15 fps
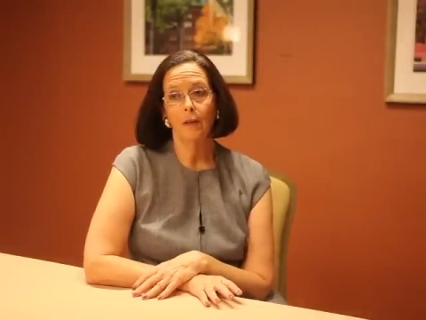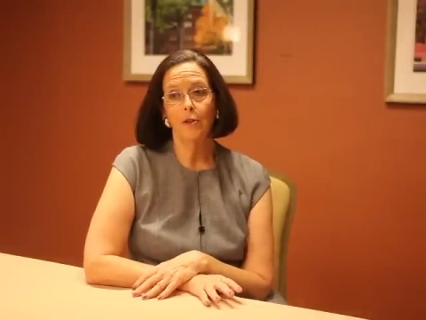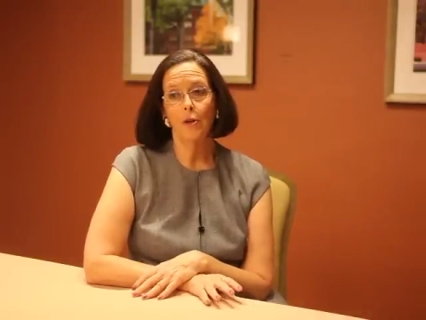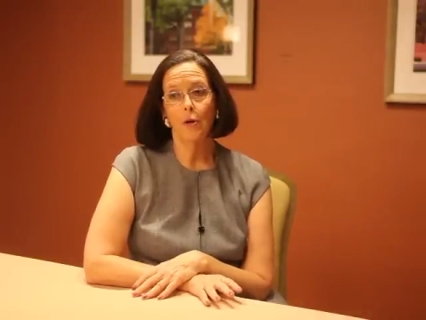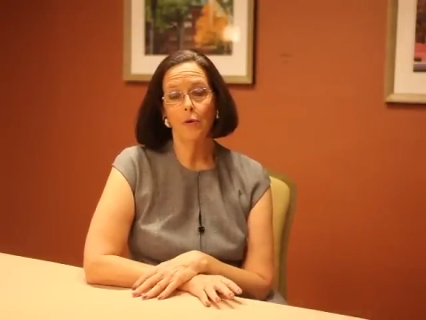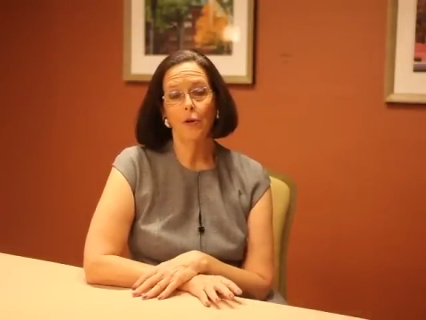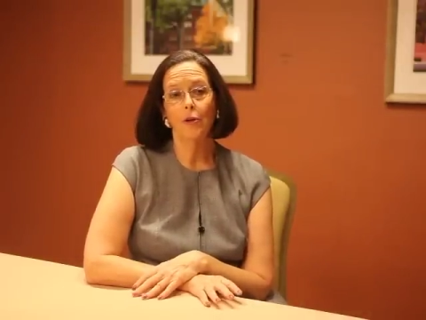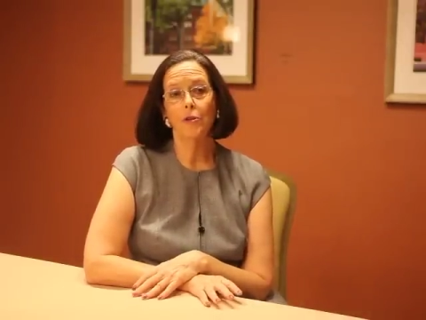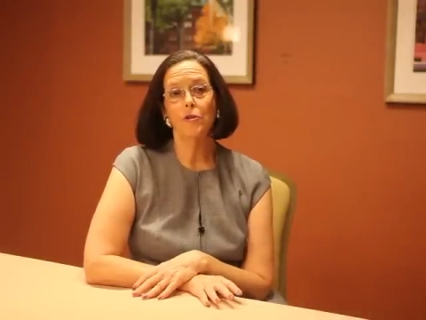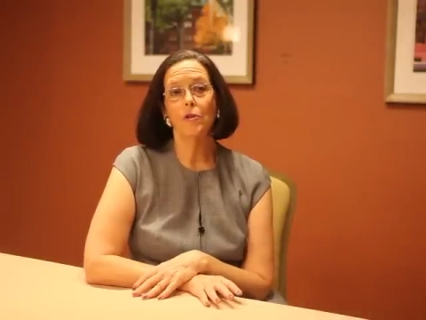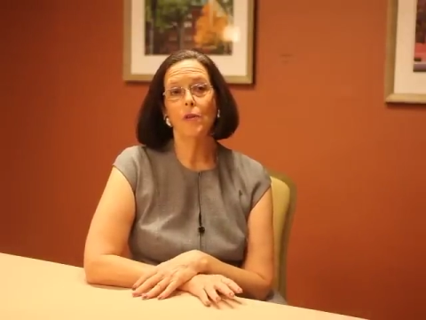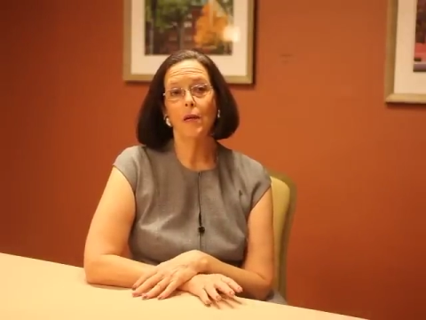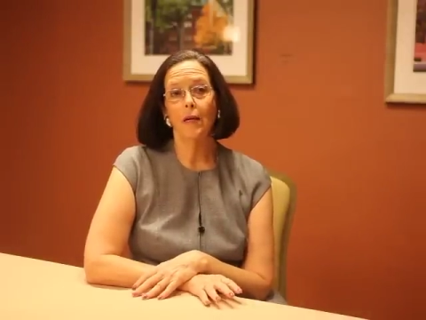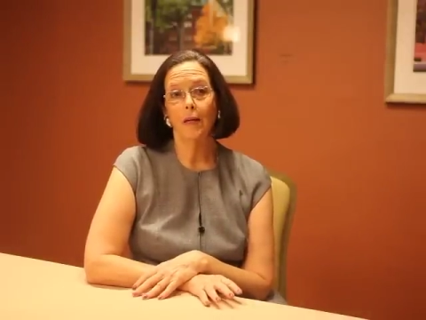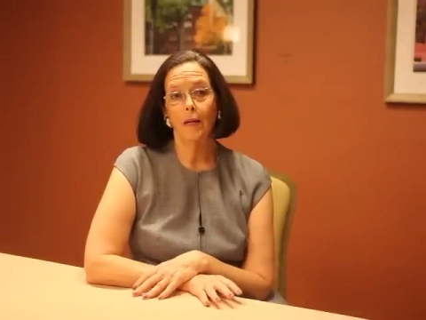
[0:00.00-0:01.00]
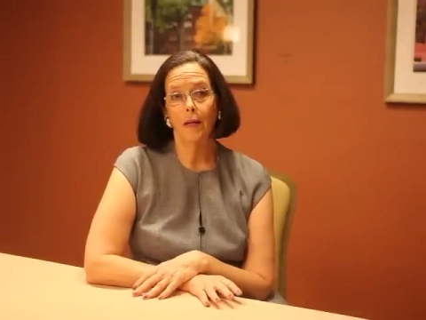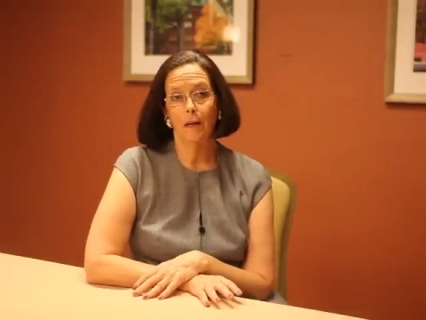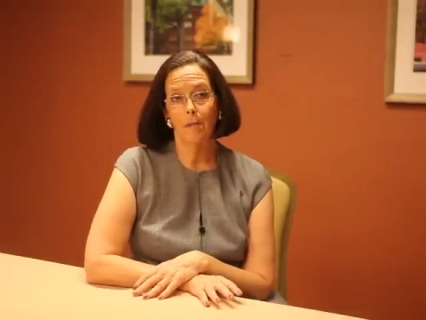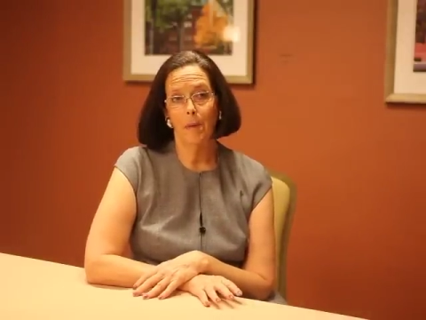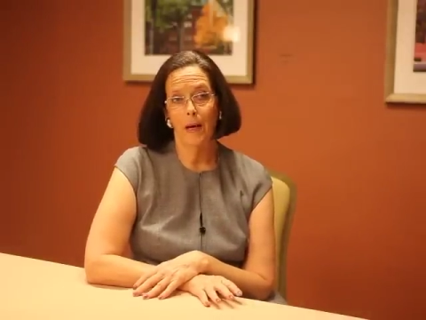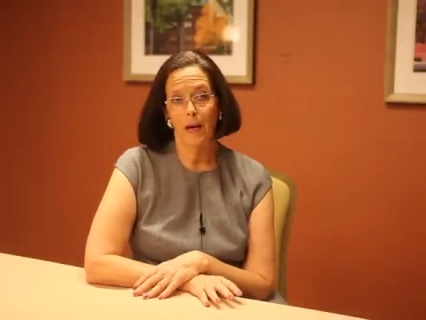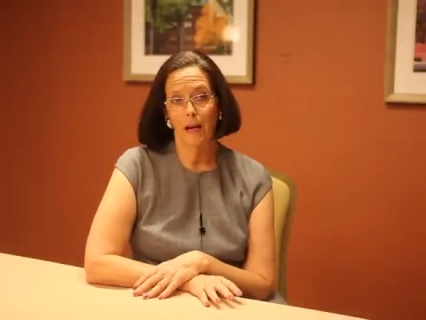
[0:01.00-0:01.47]
donors' thinking
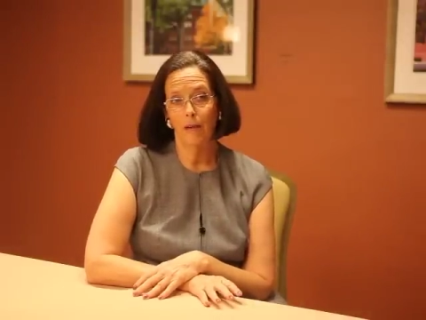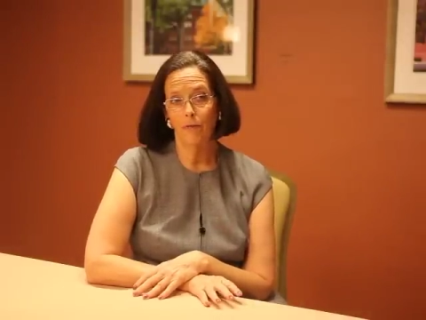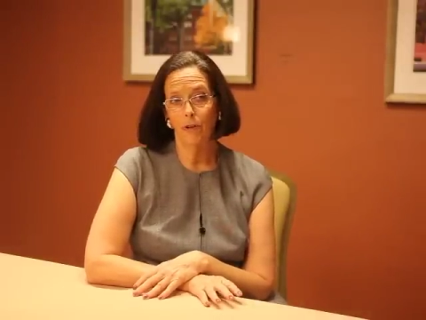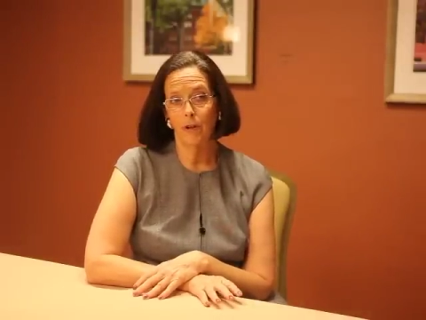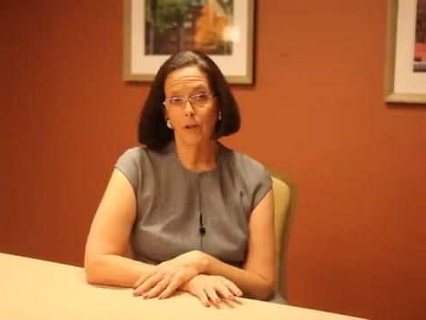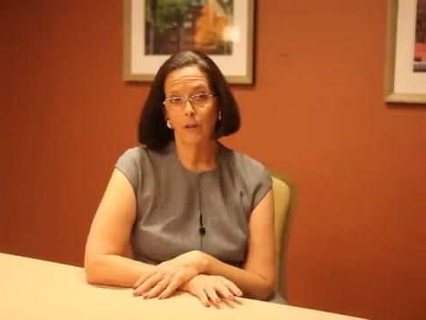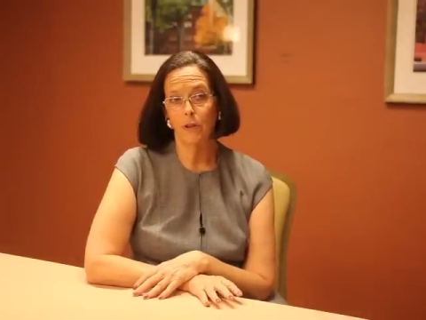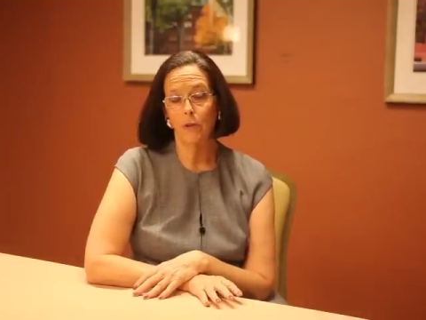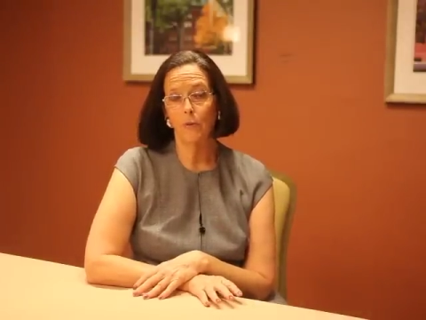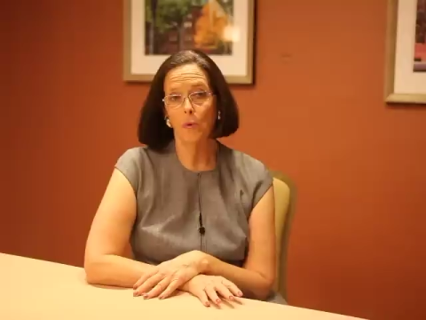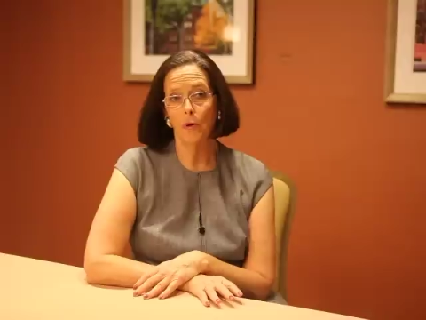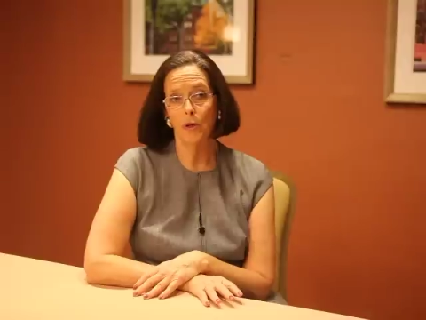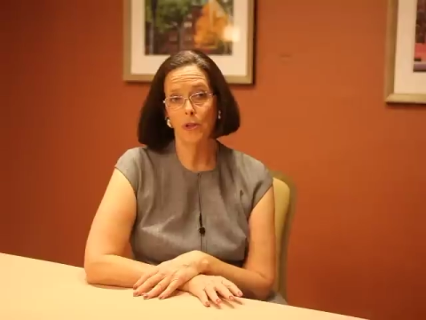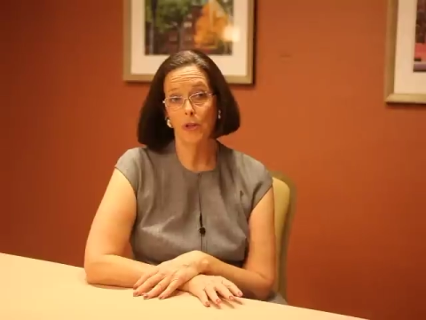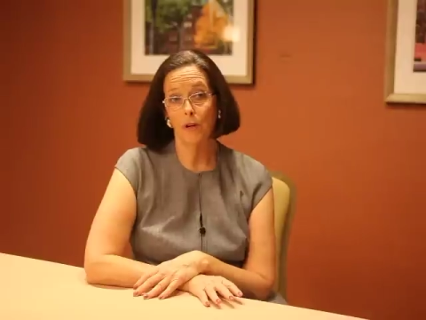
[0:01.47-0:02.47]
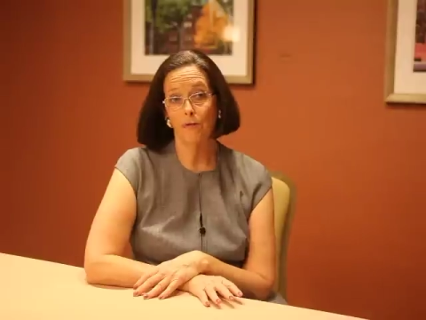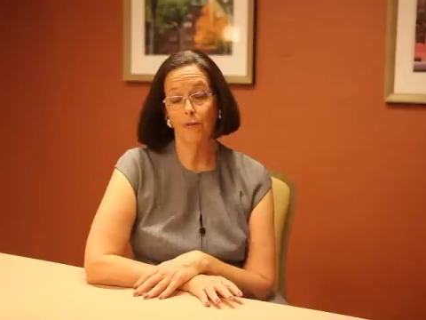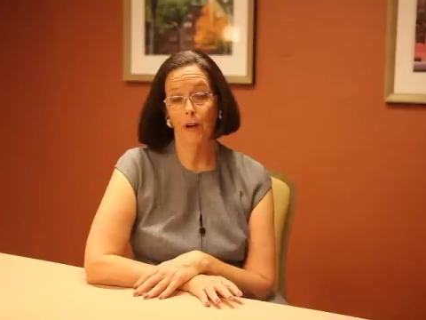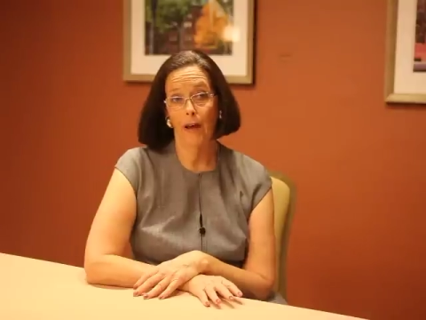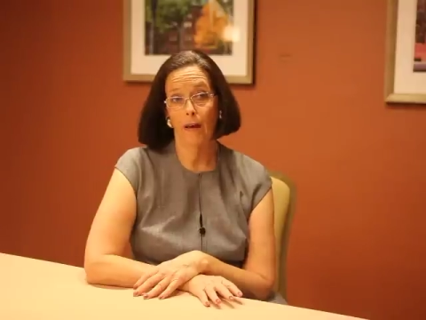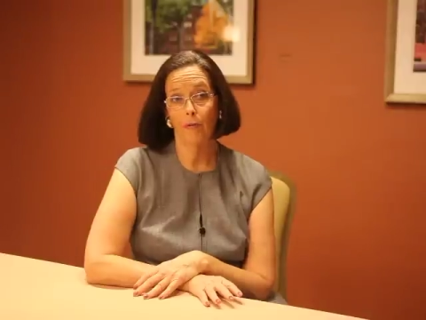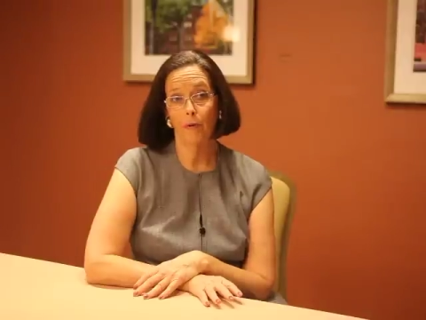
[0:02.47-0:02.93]
and behavior towards their
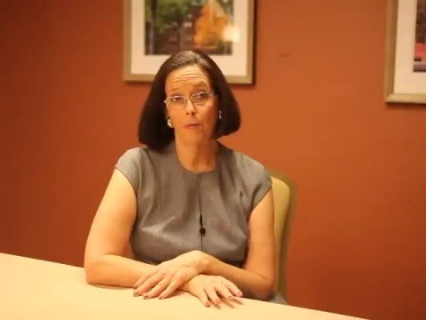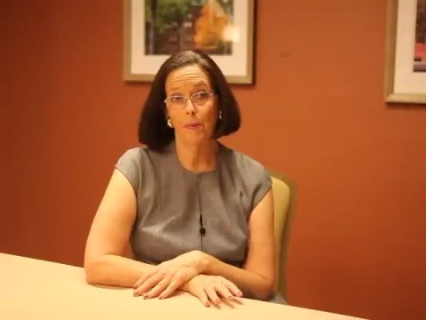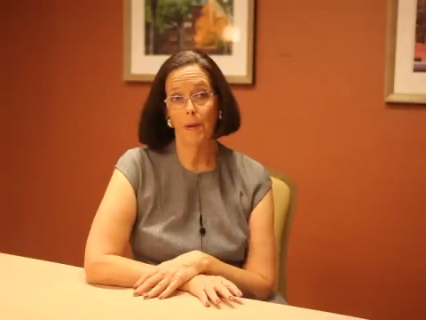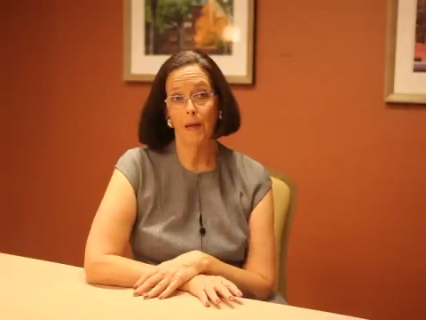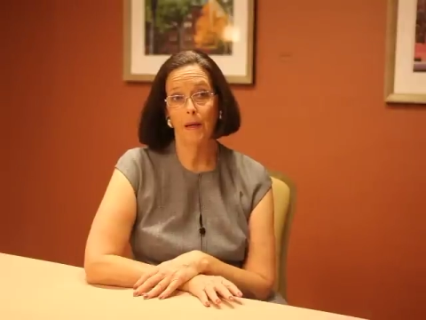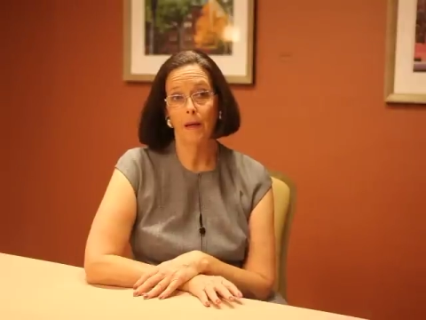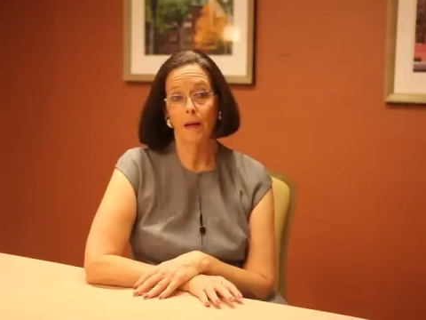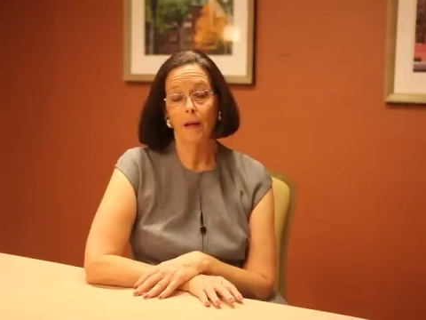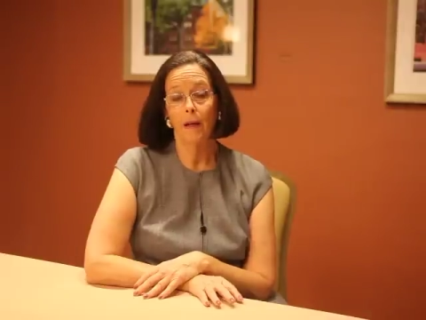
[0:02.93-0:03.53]
philanthropy.